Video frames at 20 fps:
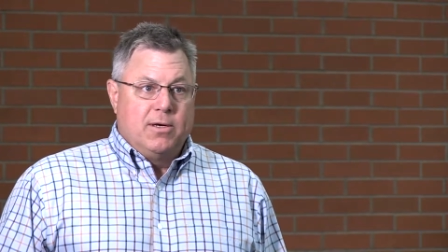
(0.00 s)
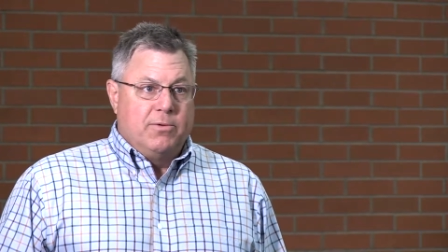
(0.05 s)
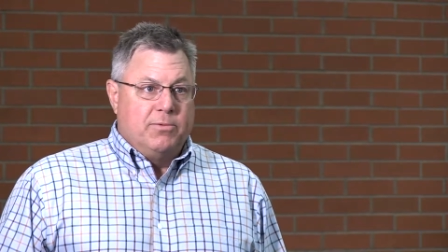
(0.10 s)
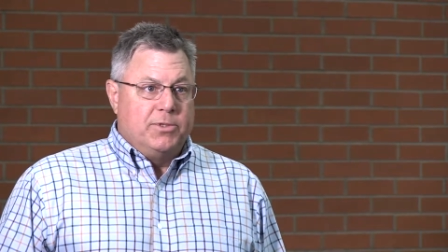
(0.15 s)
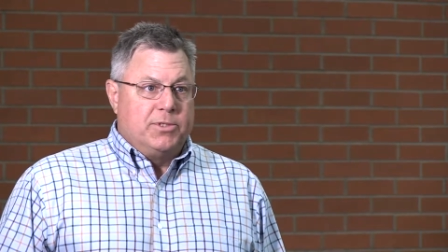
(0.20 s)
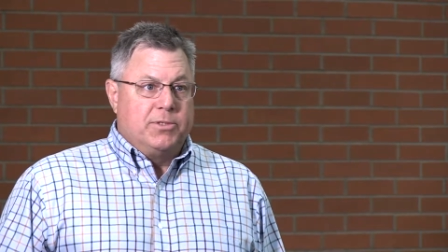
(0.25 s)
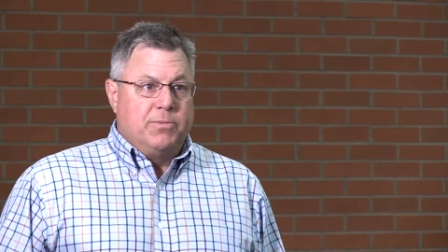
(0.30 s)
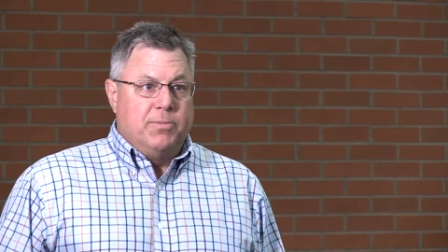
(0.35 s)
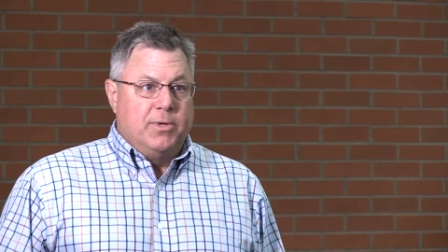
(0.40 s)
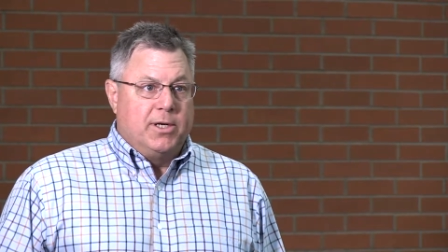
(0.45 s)

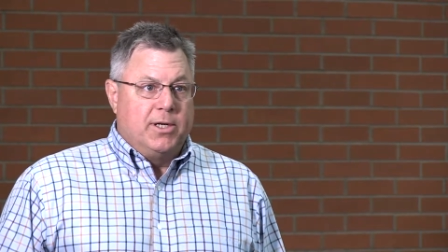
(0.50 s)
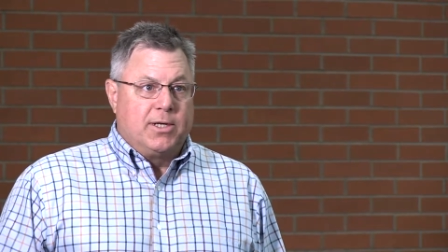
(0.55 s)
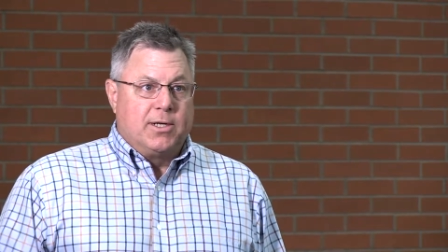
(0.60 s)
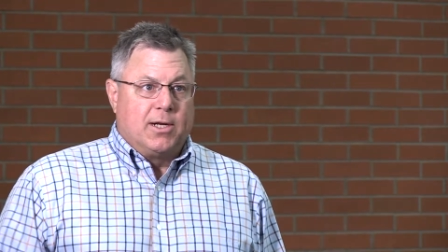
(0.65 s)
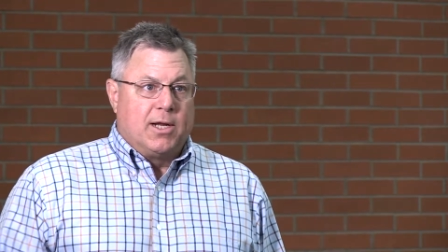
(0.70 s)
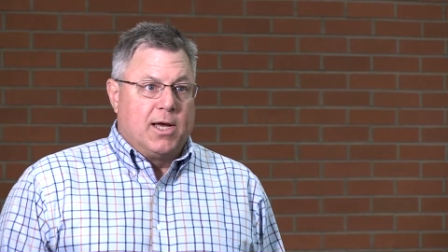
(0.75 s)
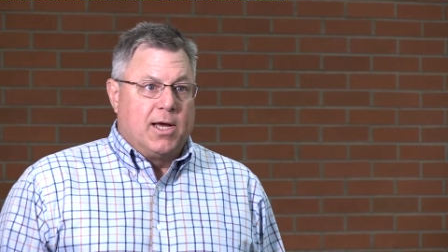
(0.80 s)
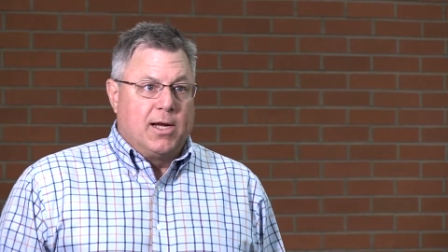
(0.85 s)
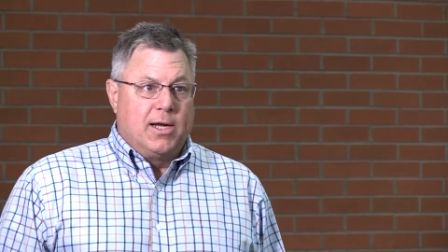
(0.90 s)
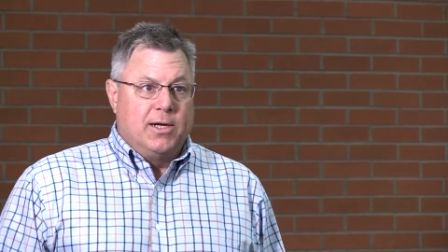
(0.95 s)
We submitted to
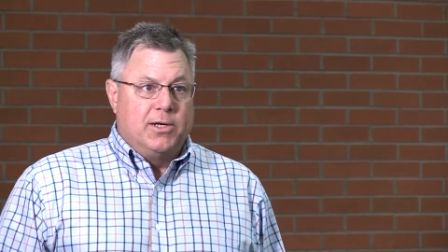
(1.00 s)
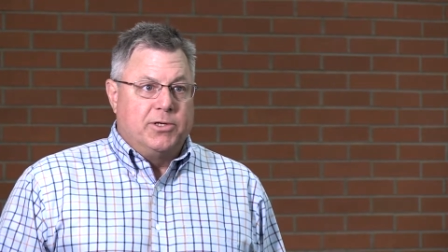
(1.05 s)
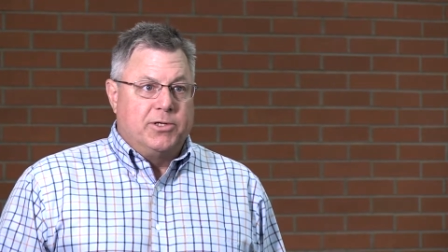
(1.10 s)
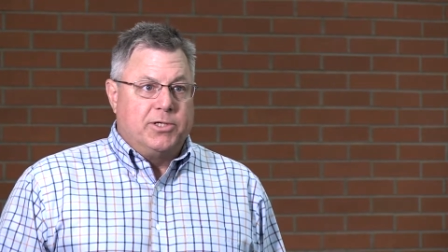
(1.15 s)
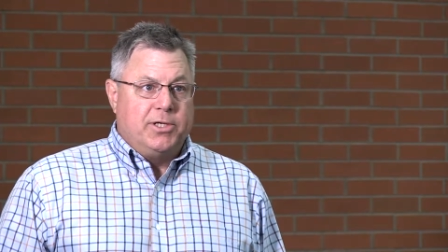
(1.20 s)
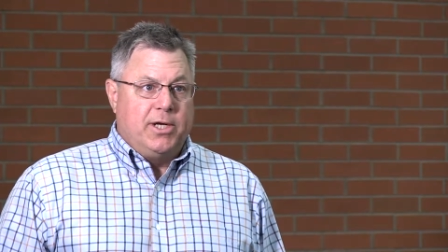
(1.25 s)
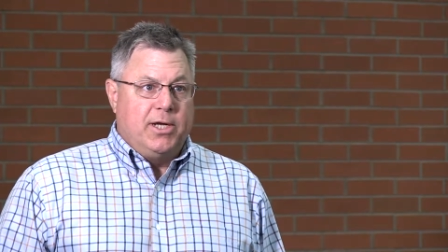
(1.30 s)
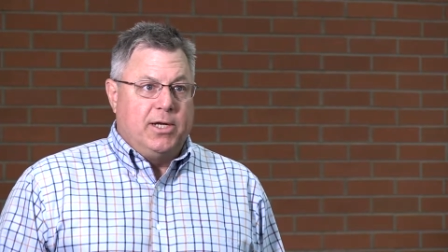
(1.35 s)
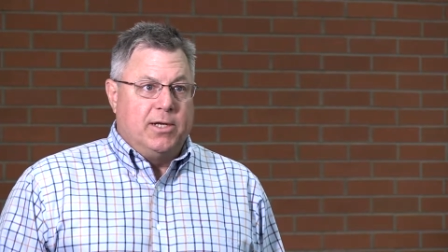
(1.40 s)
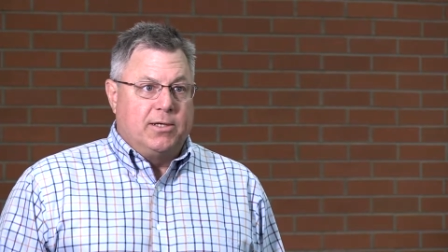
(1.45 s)
Alliant
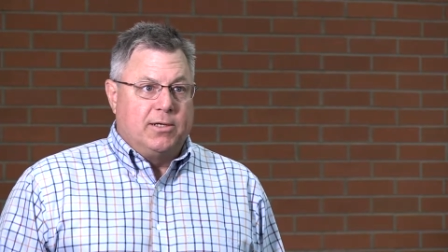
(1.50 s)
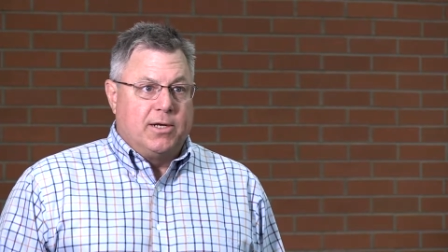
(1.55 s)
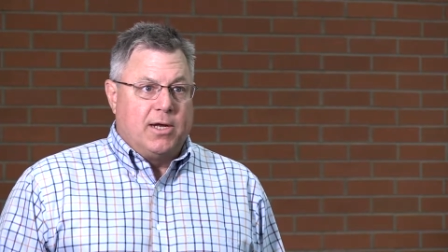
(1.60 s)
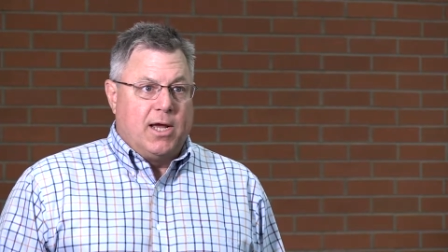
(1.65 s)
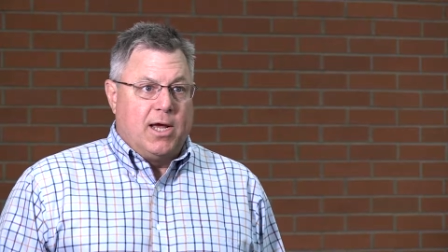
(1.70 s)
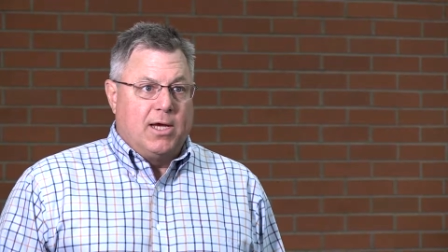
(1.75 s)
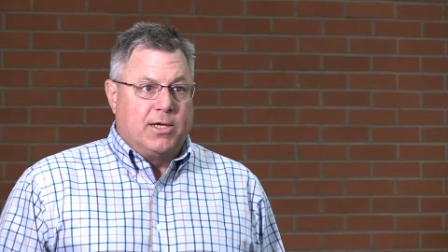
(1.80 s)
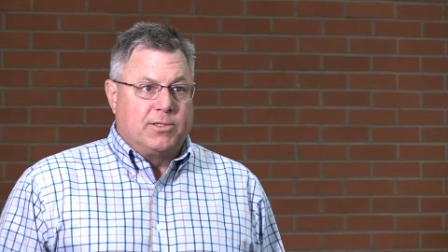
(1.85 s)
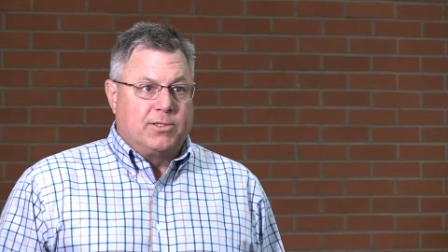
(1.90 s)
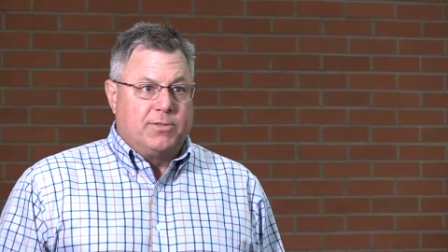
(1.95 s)
Energy and
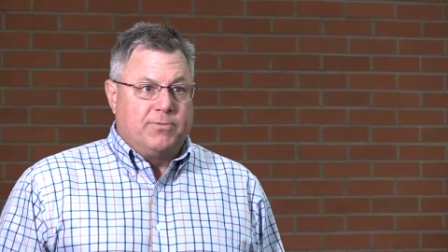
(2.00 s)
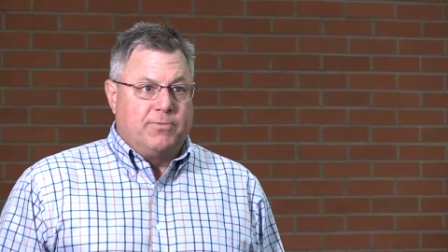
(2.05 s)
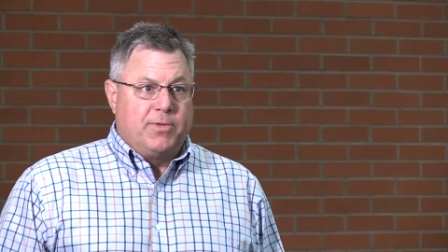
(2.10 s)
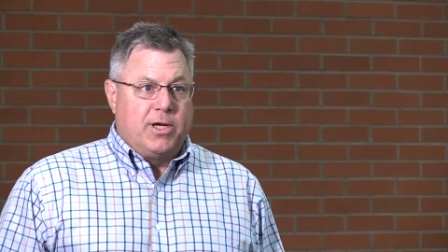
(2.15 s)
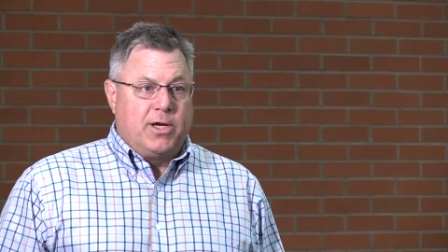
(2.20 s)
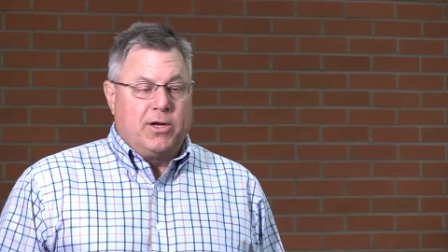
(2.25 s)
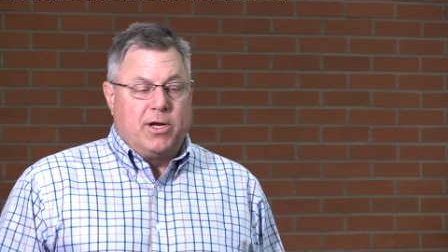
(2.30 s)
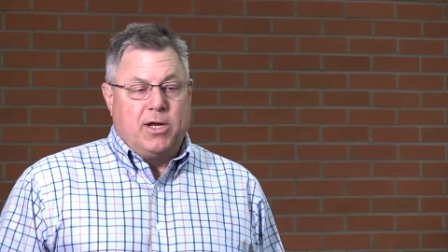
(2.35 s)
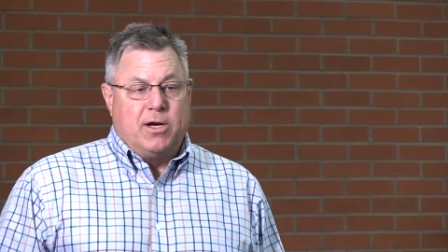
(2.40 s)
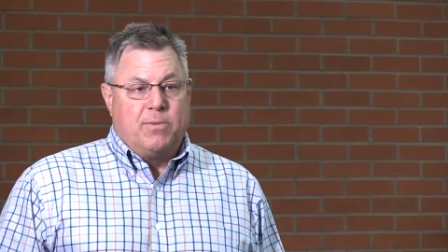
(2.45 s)
asked if
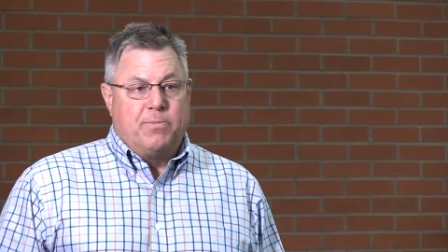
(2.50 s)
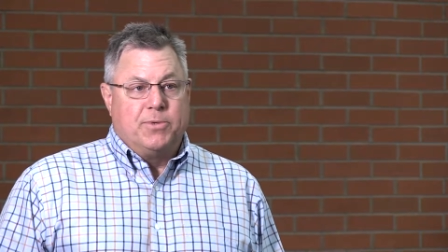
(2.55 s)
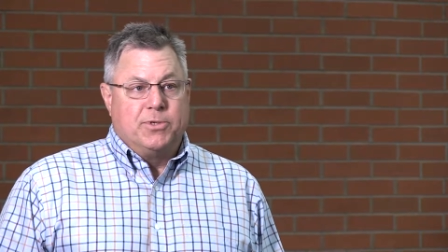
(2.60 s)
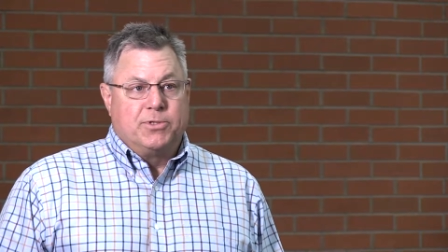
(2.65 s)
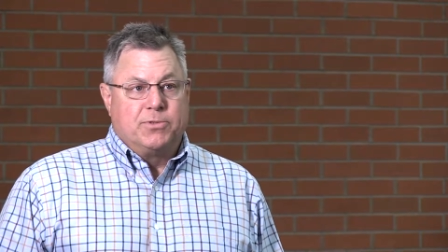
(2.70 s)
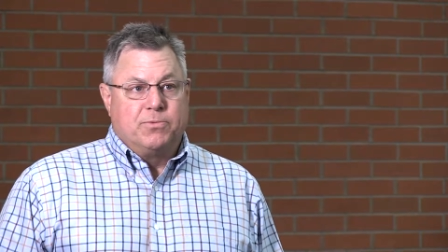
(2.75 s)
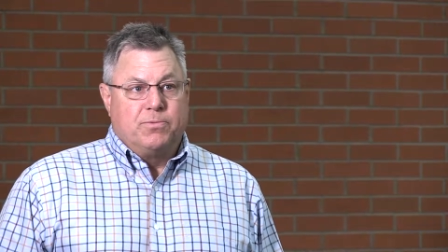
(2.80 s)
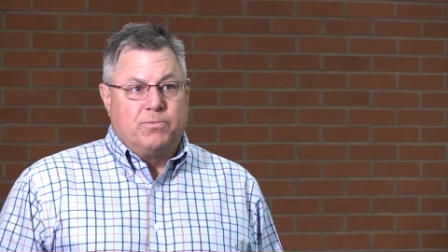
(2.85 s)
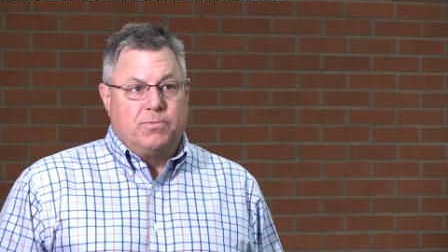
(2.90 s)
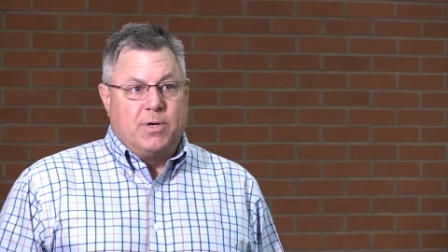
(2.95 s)
they could help
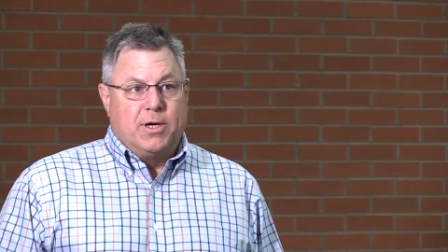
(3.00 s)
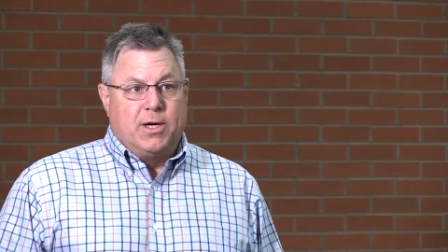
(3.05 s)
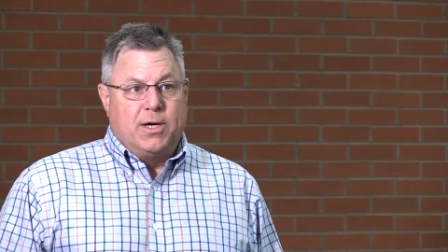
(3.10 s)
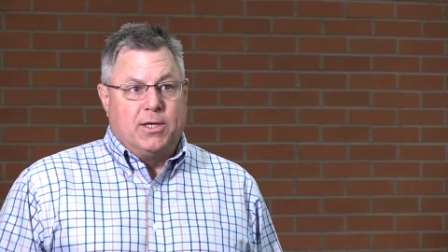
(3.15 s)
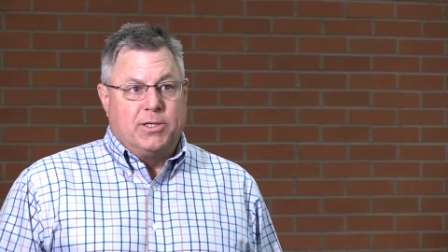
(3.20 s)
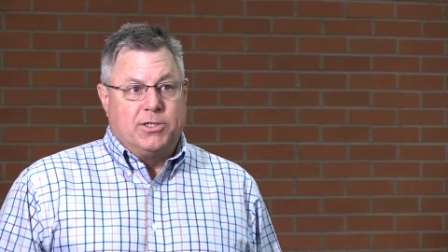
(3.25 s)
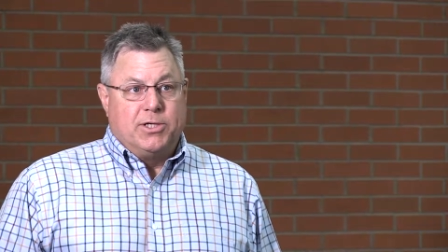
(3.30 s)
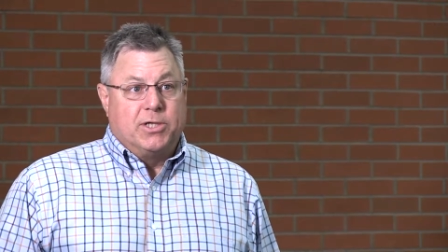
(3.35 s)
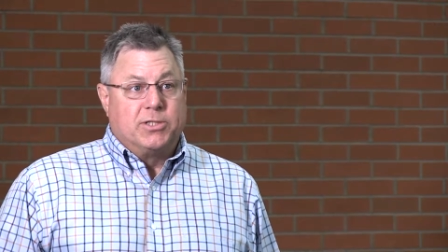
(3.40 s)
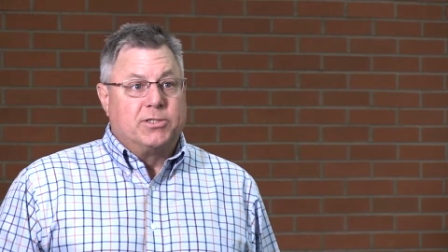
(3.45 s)
us uh,
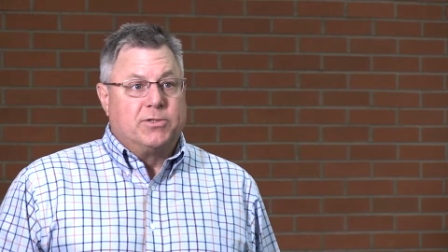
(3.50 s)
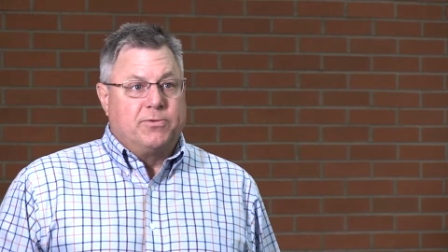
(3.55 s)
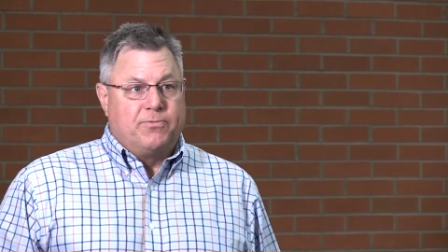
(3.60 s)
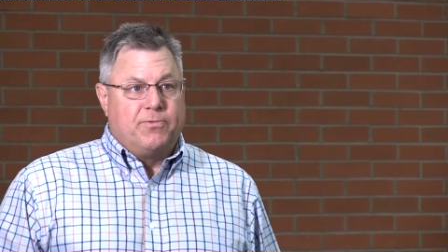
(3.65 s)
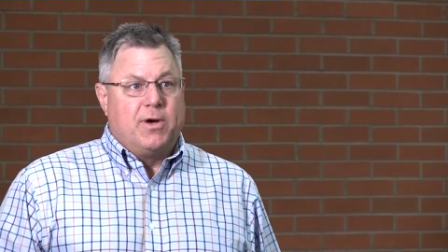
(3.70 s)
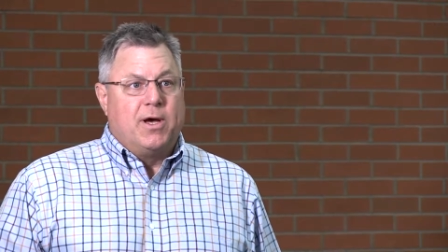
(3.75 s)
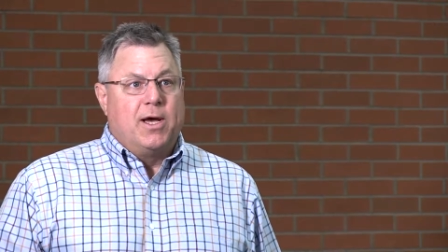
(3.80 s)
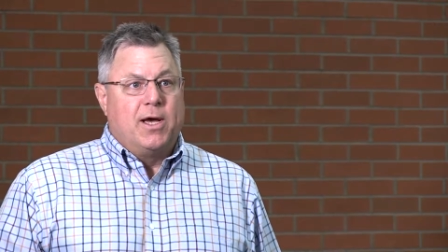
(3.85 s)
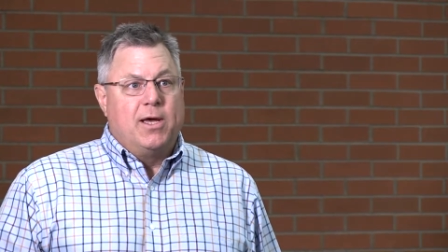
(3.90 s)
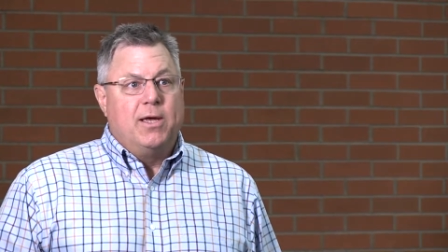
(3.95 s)

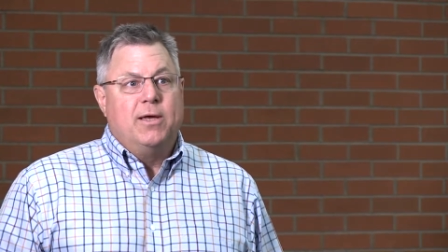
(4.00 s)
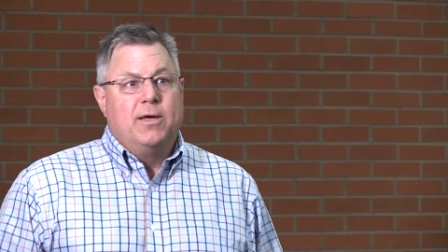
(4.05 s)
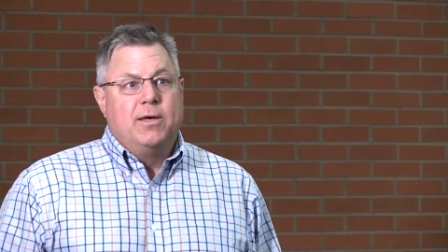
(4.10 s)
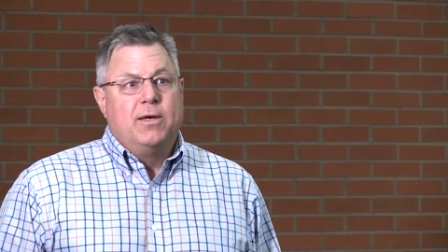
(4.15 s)
justify